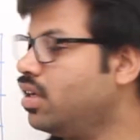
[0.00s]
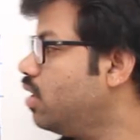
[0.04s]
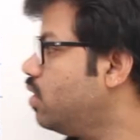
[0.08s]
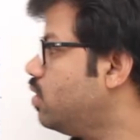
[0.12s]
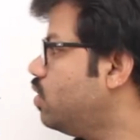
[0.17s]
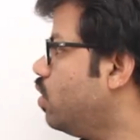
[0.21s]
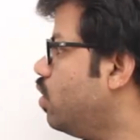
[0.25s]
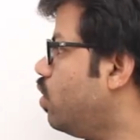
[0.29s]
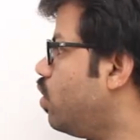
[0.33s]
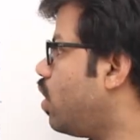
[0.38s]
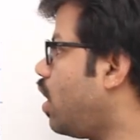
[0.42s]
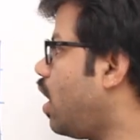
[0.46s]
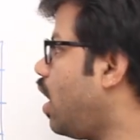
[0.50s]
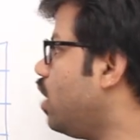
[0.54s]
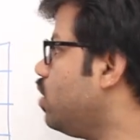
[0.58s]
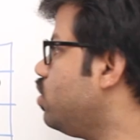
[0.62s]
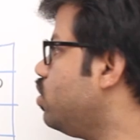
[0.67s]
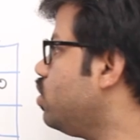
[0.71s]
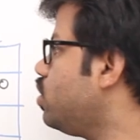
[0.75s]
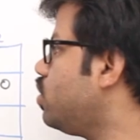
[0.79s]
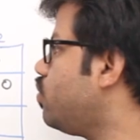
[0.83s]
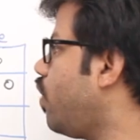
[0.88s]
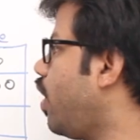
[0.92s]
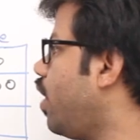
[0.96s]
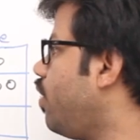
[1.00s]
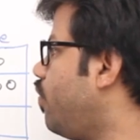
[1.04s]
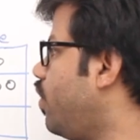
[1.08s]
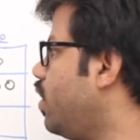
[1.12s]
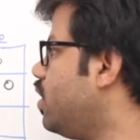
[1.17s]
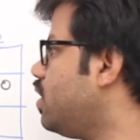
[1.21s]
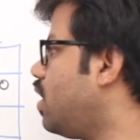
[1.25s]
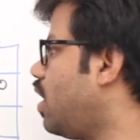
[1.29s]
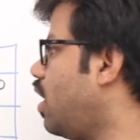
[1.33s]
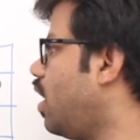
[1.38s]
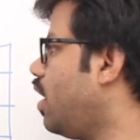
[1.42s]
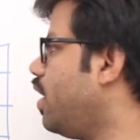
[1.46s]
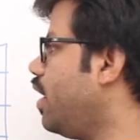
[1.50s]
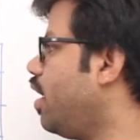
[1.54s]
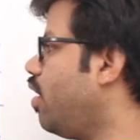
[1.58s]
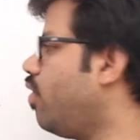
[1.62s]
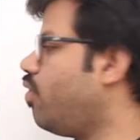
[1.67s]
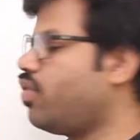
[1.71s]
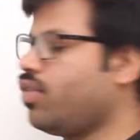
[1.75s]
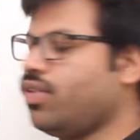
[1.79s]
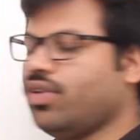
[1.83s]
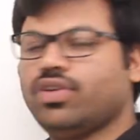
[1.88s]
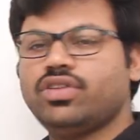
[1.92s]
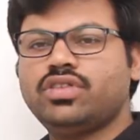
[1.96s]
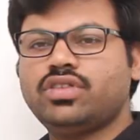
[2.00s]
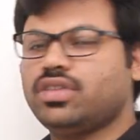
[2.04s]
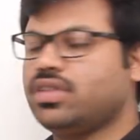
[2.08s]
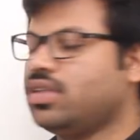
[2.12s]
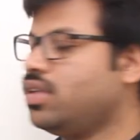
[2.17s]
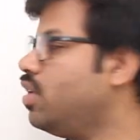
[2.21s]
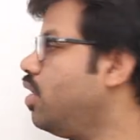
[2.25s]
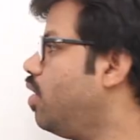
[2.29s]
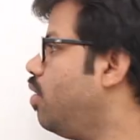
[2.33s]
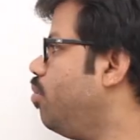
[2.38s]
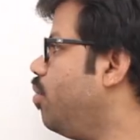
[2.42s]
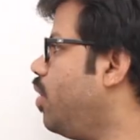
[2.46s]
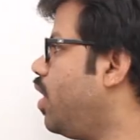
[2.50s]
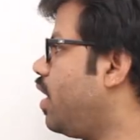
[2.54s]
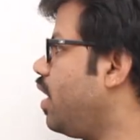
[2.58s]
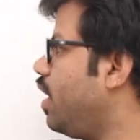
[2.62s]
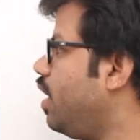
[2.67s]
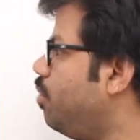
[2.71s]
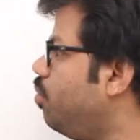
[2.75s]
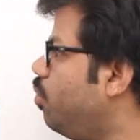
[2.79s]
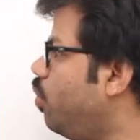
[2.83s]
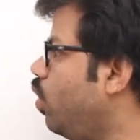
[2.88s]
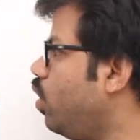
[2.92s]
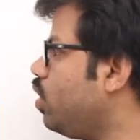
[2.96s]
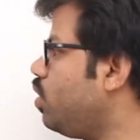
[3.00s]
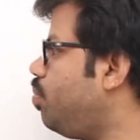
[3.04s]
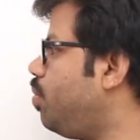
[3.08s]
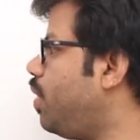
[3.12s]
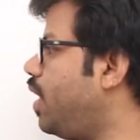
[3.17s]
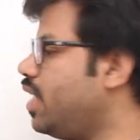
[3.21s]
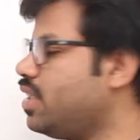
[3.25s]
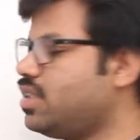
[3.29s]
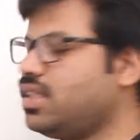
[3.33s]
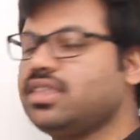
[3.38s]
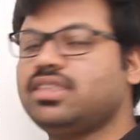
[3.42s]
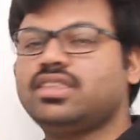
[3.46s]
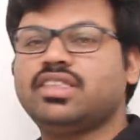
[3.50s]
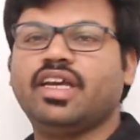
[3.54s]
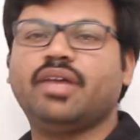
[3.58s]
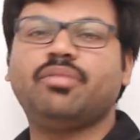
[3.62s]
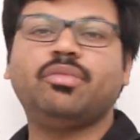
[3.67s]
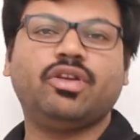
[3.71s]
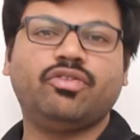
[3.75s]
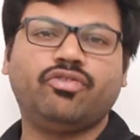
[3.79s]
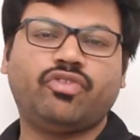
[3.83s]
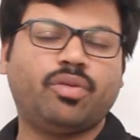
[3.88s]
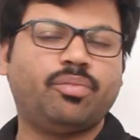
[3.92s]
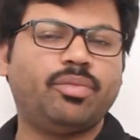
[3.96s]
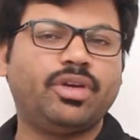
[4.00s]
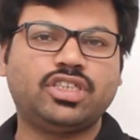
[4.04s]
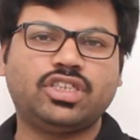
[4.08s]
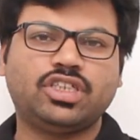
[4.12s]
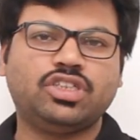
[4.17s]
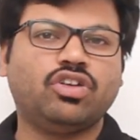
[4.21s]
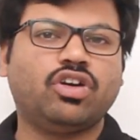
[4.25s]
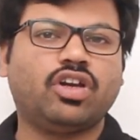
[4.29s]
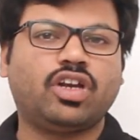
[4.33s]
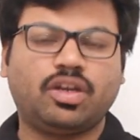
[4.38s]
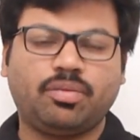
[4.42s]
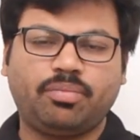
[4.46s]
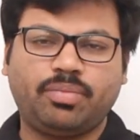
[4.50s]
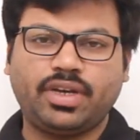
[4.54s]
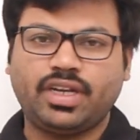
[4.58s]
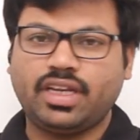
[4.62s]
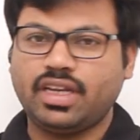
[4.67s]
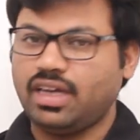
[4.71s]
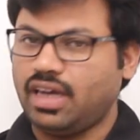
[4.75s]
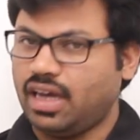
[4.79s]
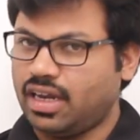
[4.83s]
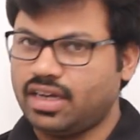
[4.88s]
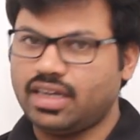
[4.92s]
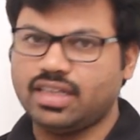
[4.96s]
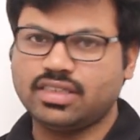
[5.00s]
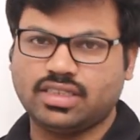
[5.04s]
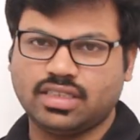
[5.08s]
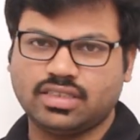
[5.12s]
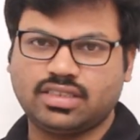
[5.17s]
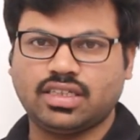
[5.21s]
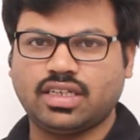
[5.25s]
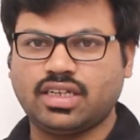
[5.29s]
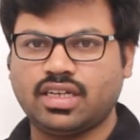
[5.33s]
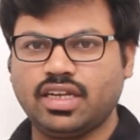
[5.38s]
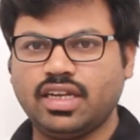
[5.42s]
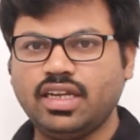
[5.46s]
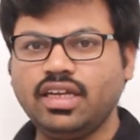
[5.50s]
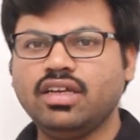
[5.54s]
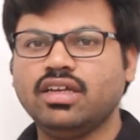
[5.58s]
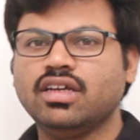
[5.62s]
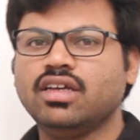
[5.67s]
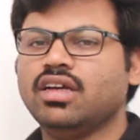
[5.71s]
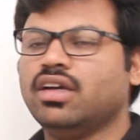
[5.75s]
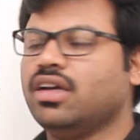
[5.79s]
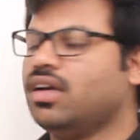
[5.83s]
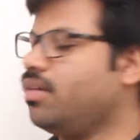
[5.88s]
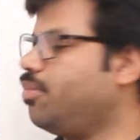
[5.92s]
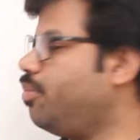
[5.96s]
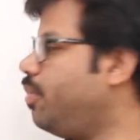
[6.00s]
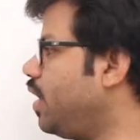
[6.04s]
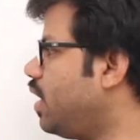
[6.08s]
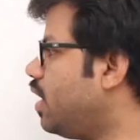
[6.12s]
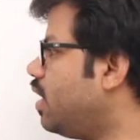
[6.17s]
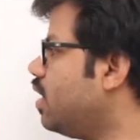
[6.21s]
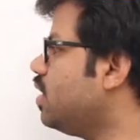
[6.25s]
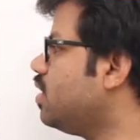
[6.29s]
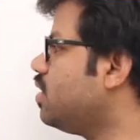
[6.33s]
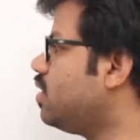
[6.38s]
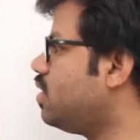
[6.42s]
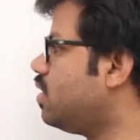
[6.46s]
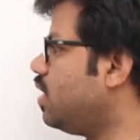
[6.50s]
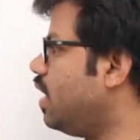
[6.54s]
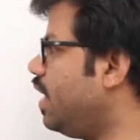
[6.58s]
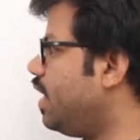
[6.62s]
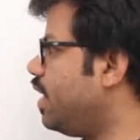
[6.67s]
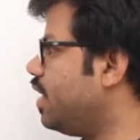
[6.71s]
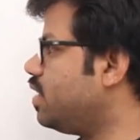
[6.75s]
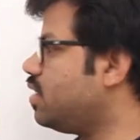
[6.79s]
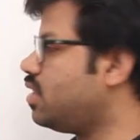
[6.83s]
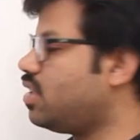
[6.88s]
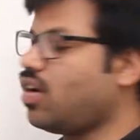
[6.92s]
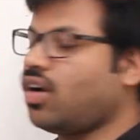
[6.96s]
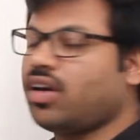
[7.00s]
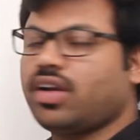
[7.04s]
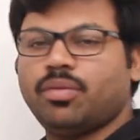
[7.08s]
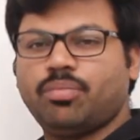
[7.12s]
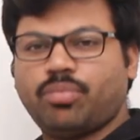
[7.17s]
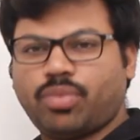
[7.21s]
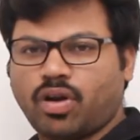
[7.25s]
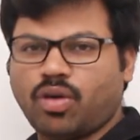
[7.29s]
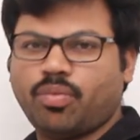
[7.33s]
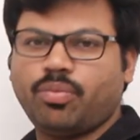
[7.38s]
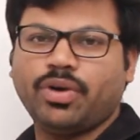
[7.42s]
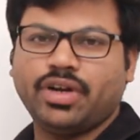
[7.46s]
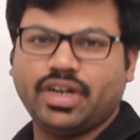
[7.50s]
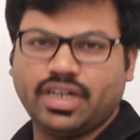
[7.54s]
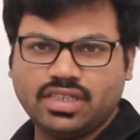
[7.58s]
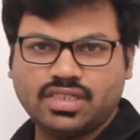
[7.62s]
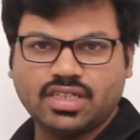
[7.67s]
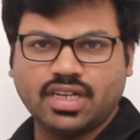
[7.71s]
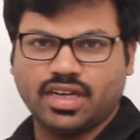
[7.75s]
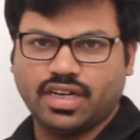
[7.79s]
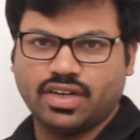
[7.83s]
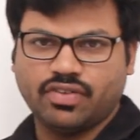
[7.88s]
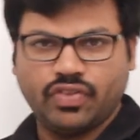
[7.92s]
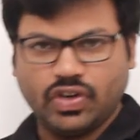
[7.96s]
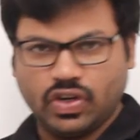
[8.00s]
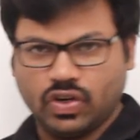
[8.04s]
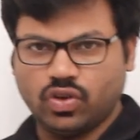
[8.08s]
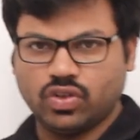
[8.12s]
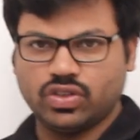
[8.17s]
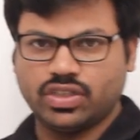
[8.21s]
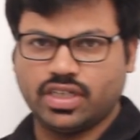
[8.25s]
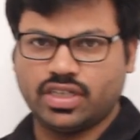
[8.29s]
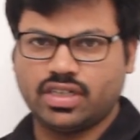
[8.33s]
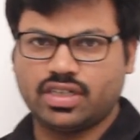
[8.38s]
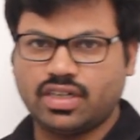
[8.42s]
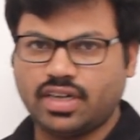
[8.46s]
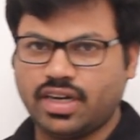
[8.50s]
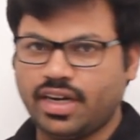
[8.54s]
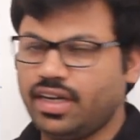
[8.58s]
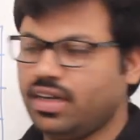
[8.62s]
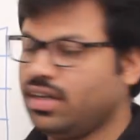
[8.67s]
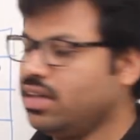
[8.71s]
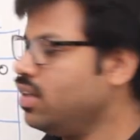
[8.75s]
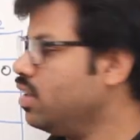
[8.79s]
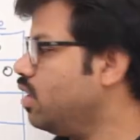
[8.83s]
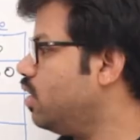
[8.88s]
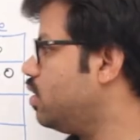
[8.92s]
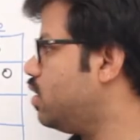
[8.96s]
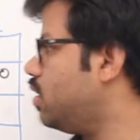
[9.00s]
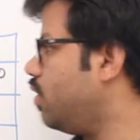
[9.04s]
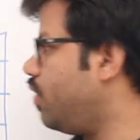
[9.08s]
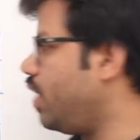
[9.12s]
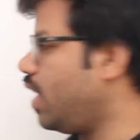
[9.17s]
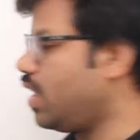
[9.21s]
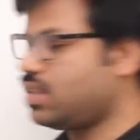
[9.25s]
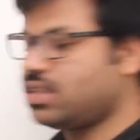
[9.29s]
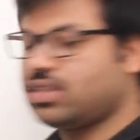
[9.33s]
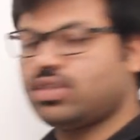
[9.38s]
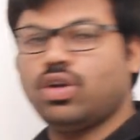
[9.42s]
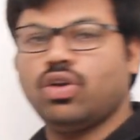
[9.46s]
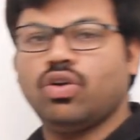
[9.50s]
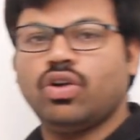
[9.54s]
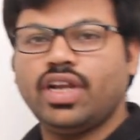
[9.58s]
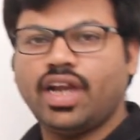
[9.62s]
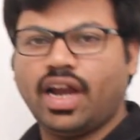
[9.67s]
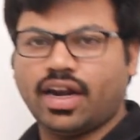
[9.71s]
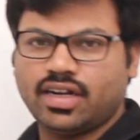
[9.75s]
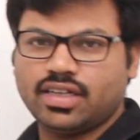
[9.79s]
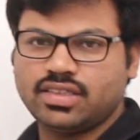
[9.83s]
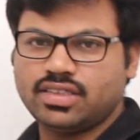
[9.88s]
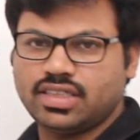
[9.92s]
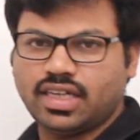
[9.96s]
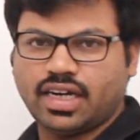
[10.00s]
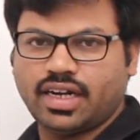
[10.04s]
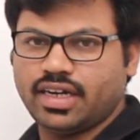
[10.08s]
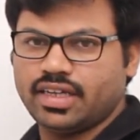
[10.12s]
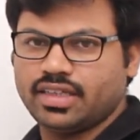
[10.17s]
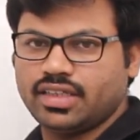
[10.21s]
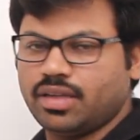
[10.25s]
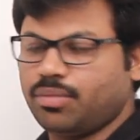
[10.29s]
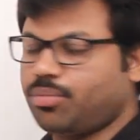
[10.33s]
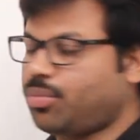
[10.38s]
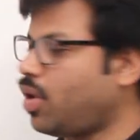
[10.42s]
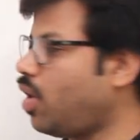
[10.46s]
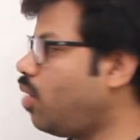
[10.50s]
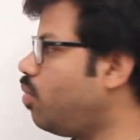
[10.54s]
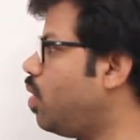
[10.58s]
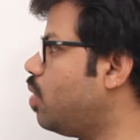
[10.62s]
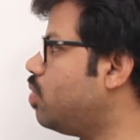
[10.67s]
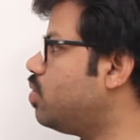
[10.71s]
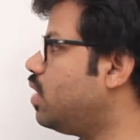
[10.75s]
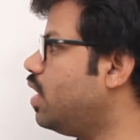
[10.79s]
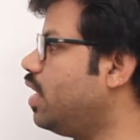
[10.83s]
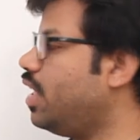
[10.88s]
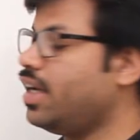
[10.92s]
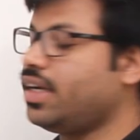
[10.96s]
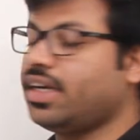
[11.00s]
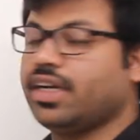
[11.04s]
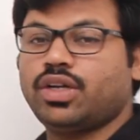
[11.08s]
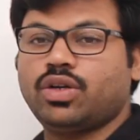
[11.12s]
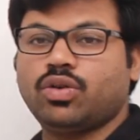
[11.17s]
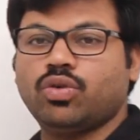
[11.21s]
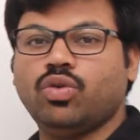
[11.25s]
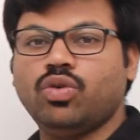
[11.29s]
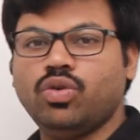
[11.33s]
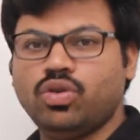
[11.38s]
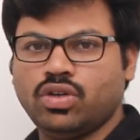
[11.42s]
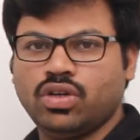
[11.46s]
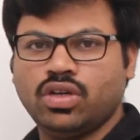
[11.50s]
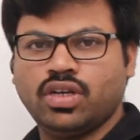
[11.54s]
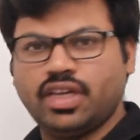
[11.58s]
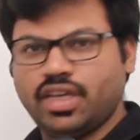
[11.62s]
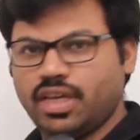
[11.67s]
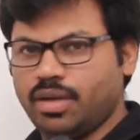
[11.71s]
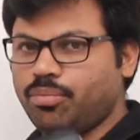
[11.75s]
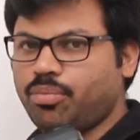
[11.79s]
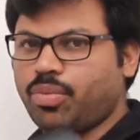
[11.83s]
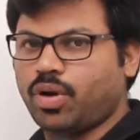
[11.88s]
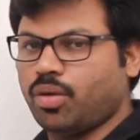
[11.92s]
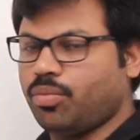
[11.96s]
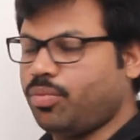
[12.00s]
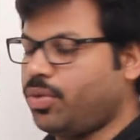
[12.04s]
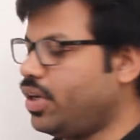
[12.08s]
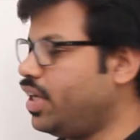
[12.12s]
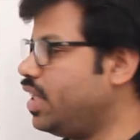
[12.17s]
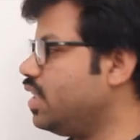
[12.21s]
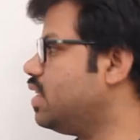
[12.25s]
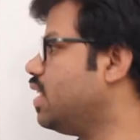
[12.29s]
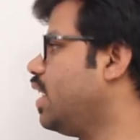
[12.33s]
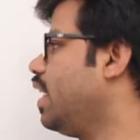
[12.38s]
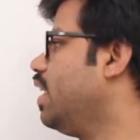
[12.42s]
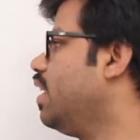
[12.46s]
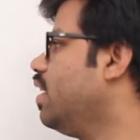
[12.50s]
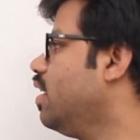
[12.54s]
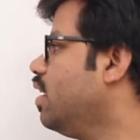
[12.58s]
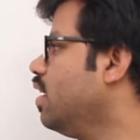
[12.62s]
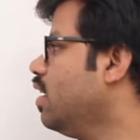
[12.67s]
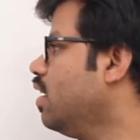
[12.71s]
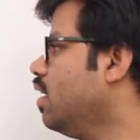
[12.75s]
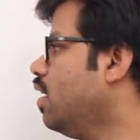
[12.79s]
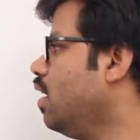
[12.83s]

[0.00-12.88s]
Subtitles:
So Raju's wife is Rani, of course, but in both places same information you are repeating unnecessarily because it is not a proper design. We know that, right? So we are slowly understanding the problems related to improper design.